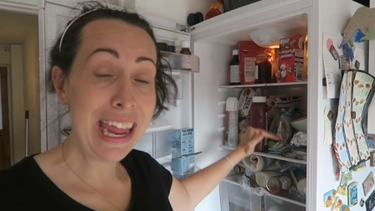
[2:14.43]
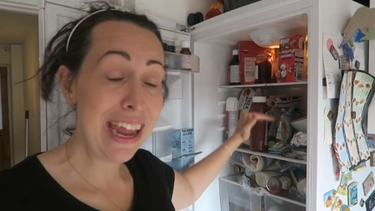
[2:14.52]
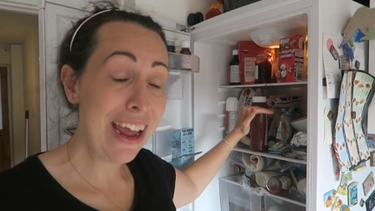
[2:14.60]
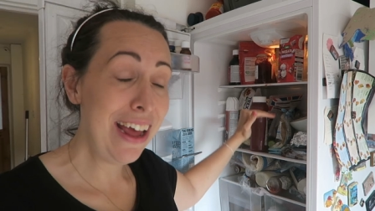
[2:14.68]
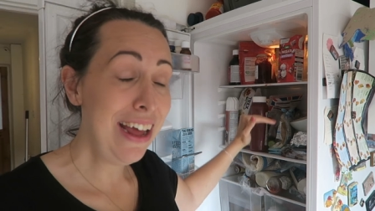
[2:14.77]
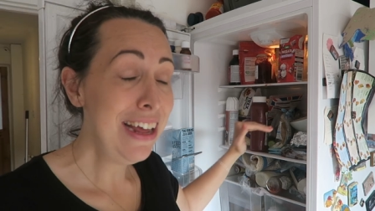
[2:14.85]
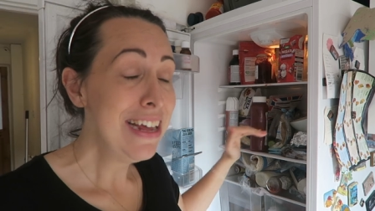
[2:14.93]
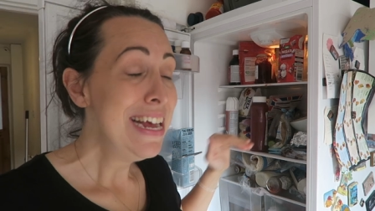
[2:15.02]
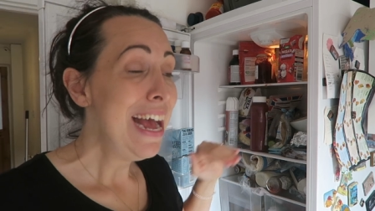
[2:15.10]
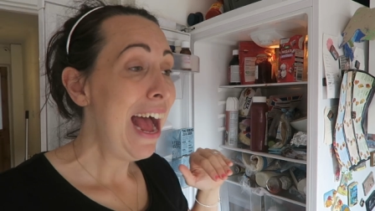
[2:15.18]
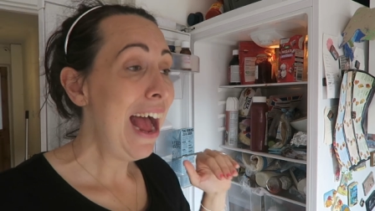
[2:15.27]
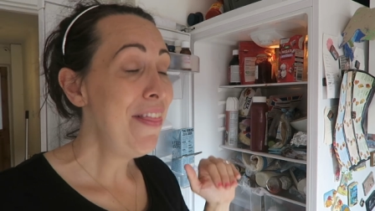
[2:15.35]
here
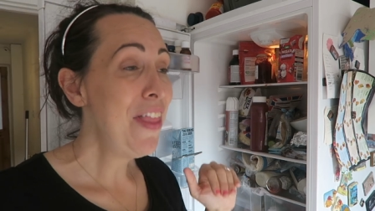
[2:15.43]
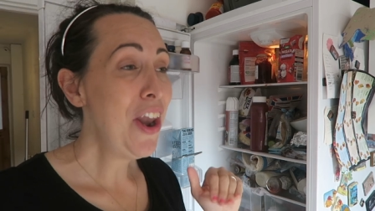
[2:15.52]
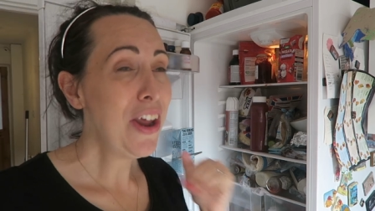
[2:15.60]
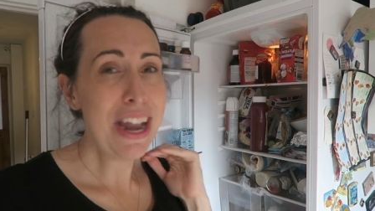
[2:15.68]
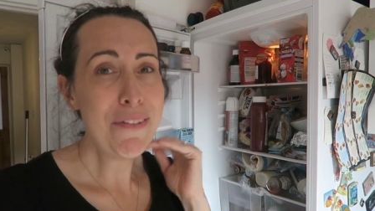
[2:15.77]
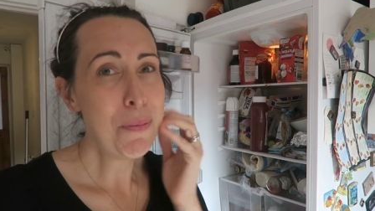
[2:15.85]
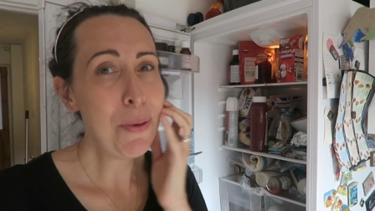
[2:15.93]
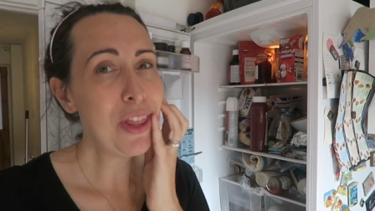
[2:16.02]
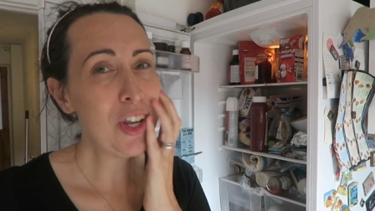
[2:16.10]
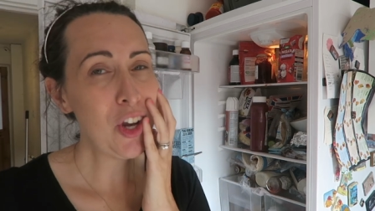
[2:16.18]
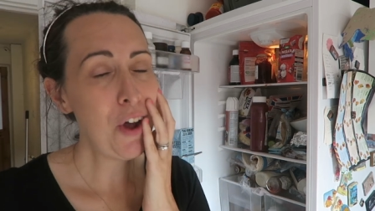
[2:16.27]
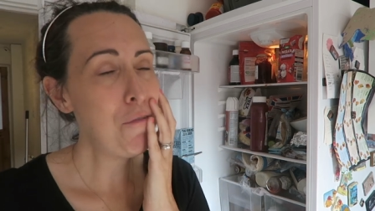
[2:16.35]
and then I never put
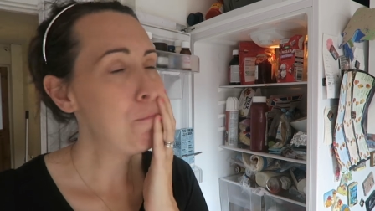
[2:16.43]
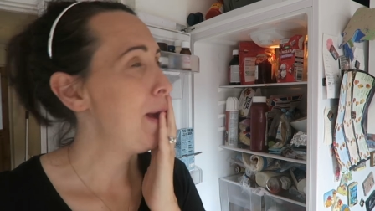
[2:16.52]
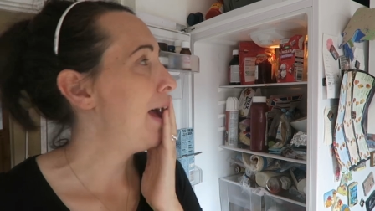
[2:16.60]
the shelf